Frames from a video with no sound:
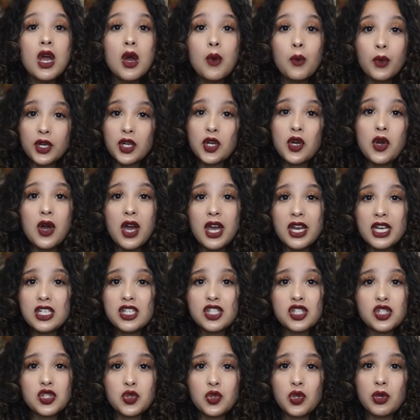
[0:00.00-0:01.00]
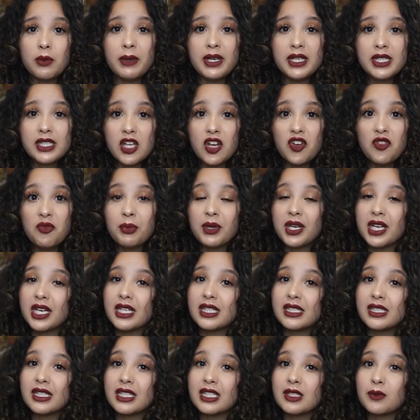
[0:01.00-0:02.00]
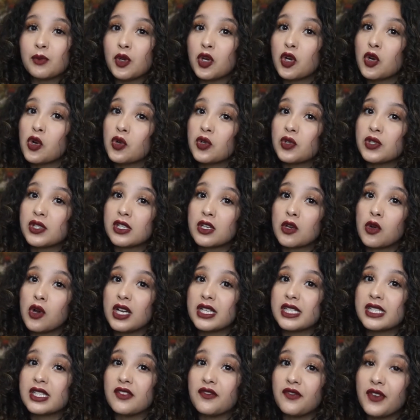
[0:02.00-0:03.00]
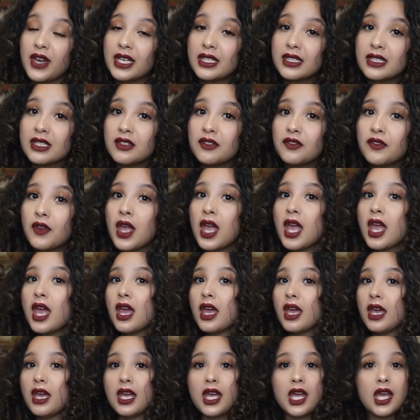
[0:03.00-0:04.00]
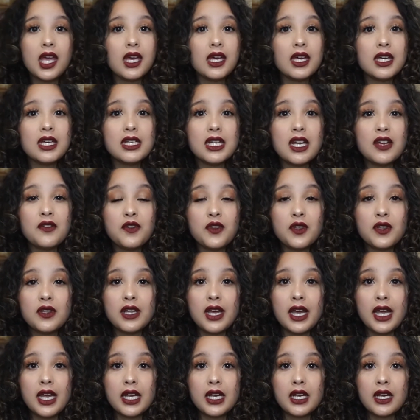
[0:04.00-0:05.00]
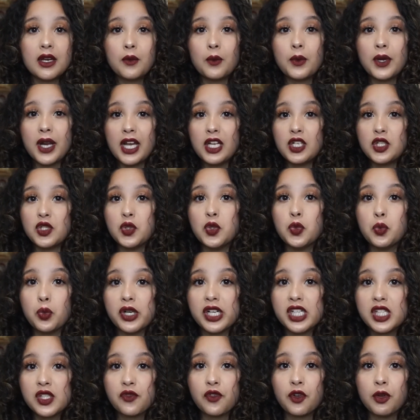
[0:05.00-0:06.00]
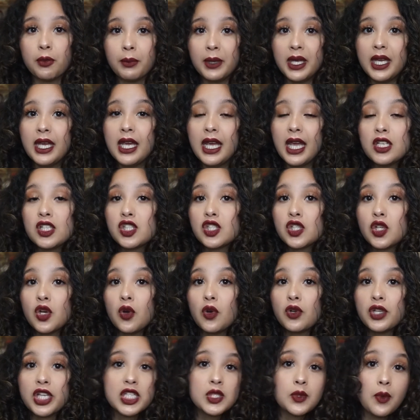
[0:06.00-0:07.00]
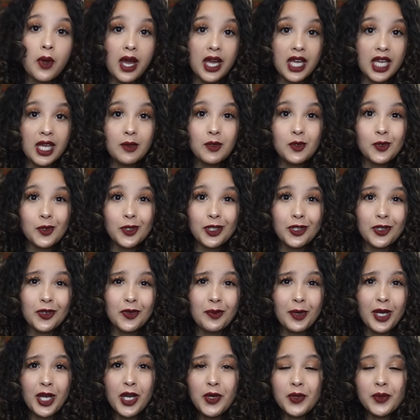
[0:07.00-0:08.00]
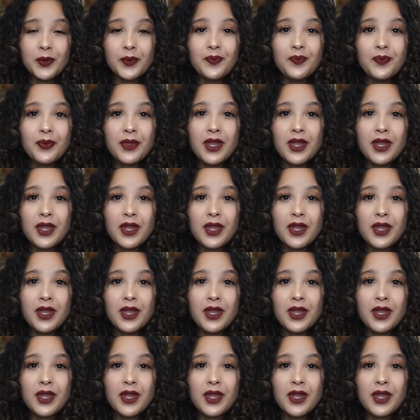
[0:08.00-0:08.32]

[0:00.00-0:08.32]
want to go ahead and just do it myself because it's more cost effective, and I feel like what I do works for me, so that's why I keep doing it on my own.